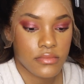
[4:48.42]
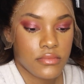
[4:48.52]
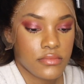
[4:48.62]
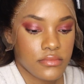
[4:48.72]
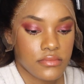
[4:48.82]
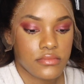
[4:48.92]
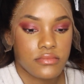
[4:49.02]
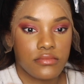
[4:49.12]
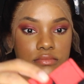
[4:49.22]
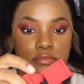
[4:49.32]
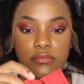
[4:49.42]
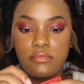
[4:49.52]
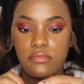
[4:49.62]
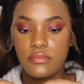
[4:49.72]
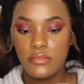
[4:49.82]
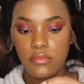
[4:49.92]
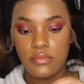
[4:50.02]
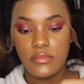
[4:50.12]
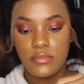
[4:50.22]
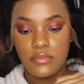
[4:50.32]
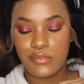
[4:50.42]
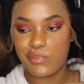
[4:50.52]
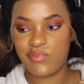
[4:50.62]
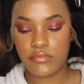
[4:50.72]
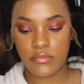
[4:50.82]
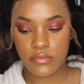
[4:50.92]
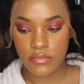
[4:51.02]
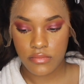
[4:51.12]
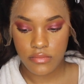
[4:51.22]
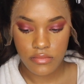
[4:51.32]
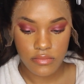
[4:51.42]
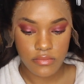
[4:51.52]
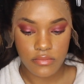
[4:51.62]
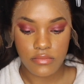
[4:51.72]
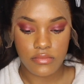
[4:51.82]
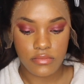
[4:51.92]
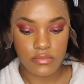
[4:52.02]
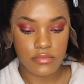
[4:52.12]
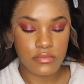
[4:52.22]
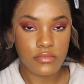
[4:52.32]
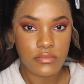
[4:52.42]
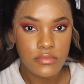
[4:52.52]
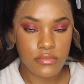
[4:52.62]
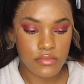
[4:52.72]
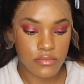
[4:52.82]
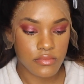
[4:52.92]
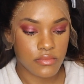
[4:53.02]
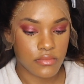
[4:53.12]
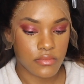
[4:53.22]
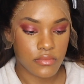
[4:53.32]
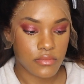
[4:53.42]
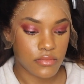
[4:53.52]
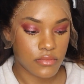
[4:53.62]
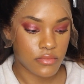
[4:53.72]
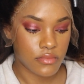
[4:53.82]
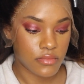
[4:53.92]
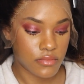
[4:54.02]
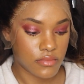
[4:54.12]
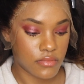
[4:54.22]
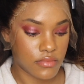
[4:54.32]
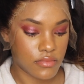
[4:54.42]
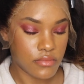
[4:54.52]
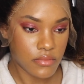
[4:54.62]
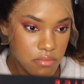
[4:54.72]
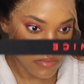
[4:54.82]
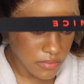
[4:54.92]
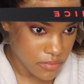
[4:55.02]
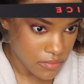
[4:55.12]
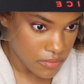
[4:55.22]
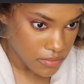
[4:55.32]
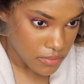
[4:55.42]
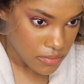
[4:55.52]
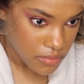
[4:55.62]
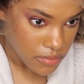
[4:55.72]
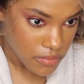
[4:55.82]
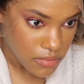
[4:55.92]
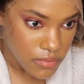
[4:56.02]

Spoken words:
Nothing is said.